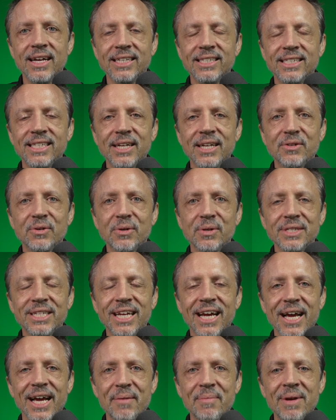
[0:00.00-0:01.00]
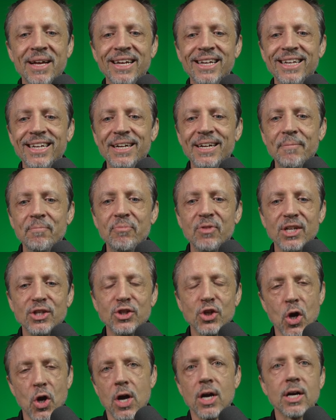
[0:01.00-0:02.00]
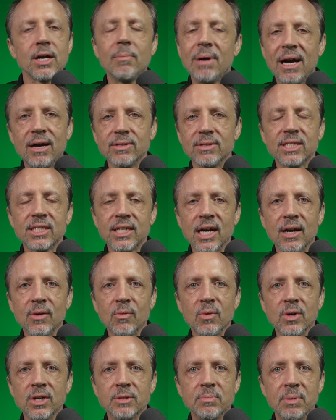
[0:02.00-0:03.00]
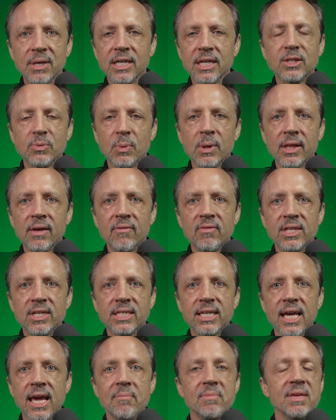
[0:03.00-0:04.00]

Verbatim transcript: Central Time to talk about Star Wars because we love this game.